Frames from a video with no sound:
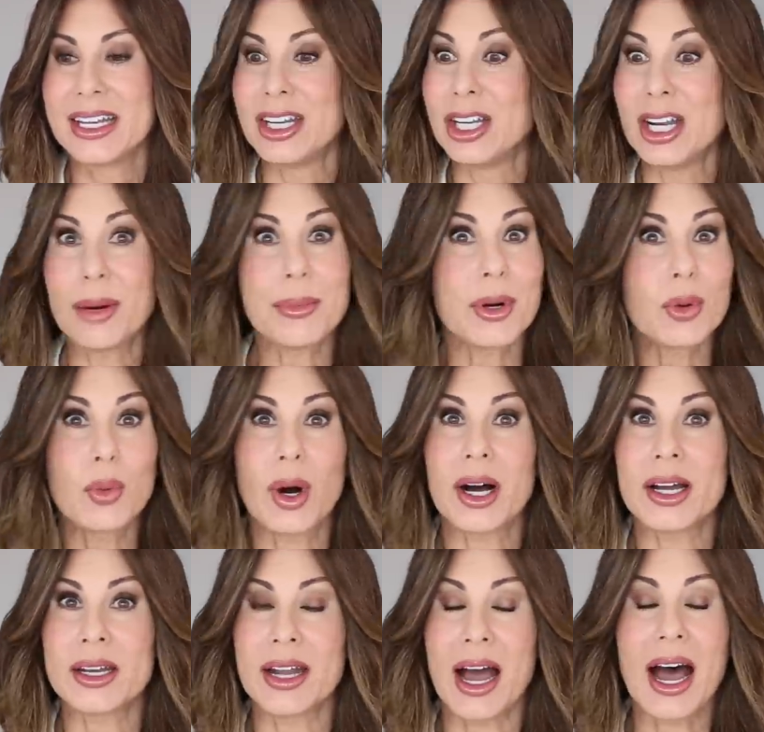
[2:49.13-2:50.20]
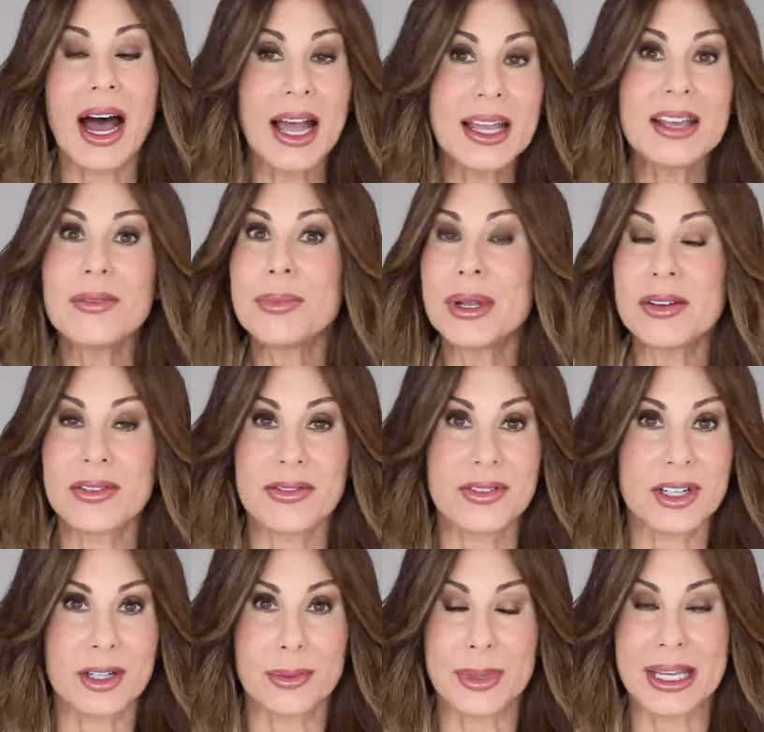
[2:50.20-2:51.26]
Number one, I have been
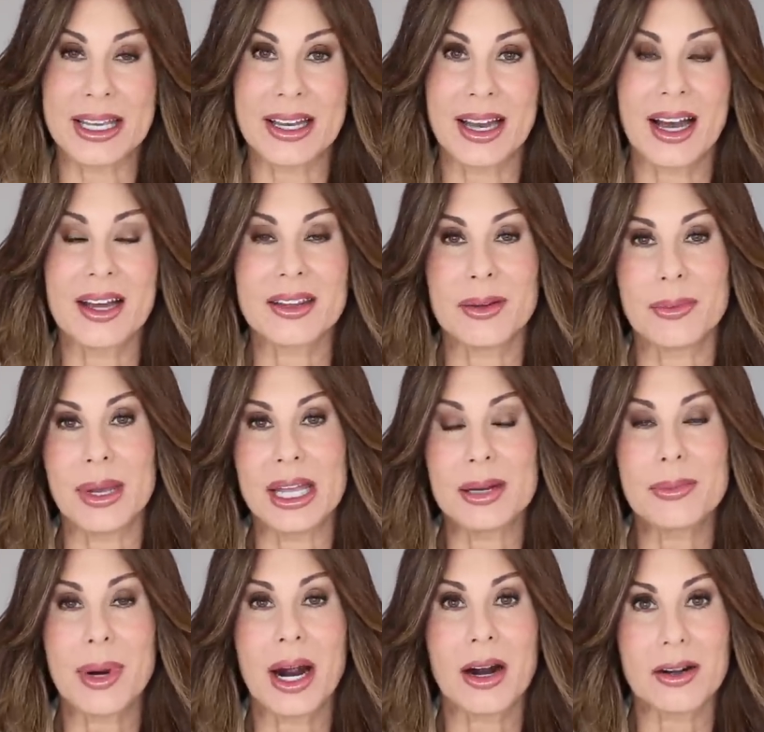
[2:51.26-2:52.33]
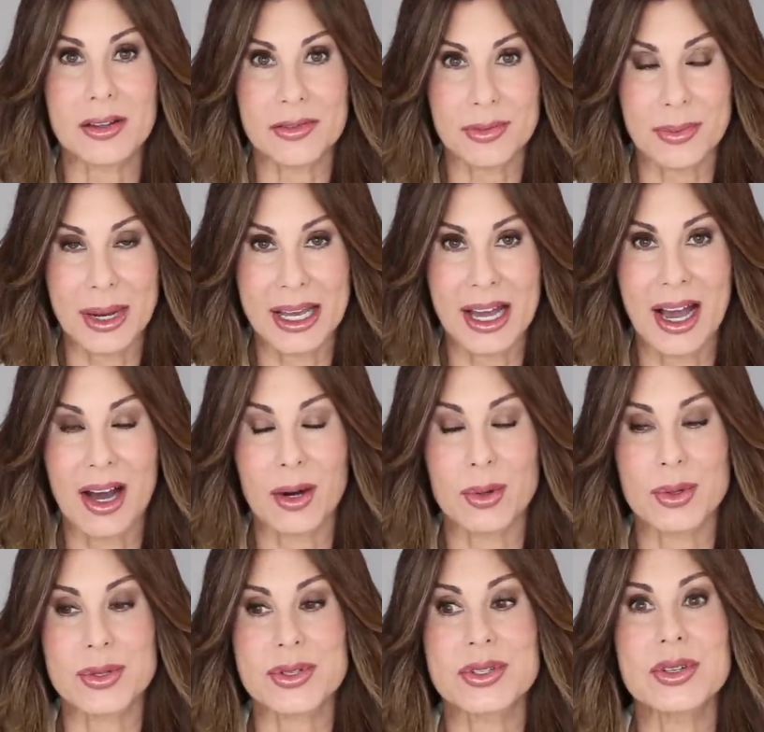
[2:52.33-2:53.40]
filming on the main part of my
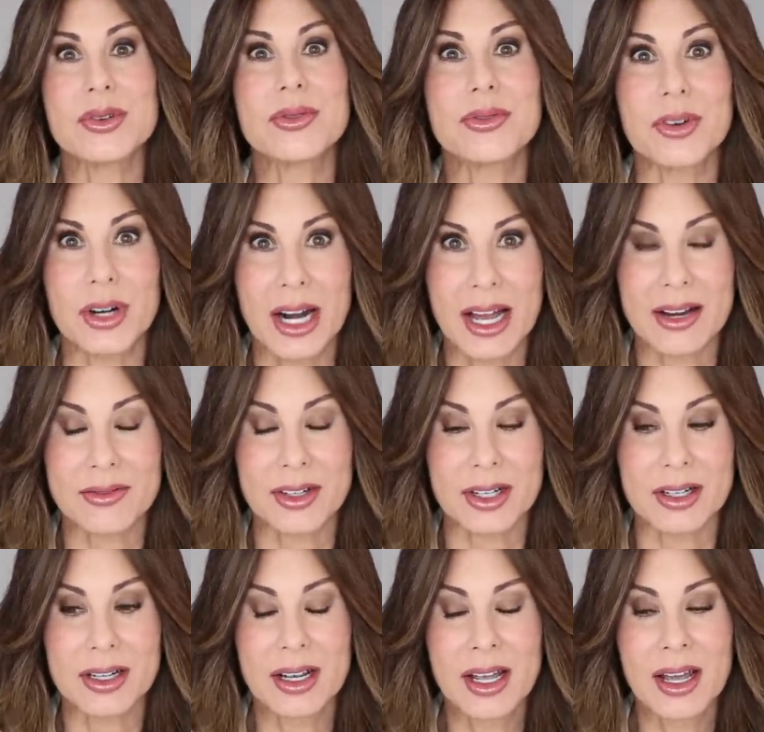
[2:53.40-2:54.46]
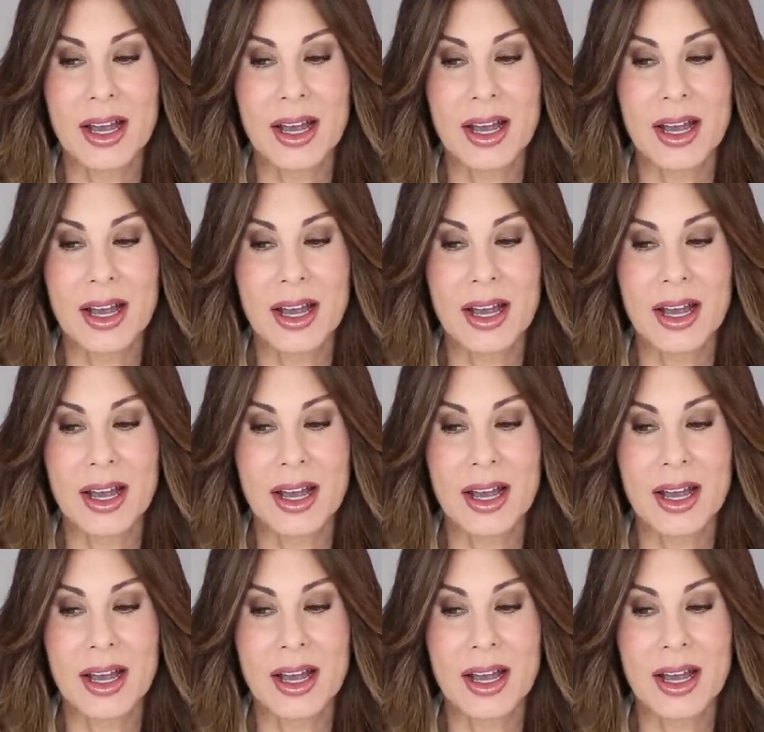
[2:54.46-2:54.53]
house forever.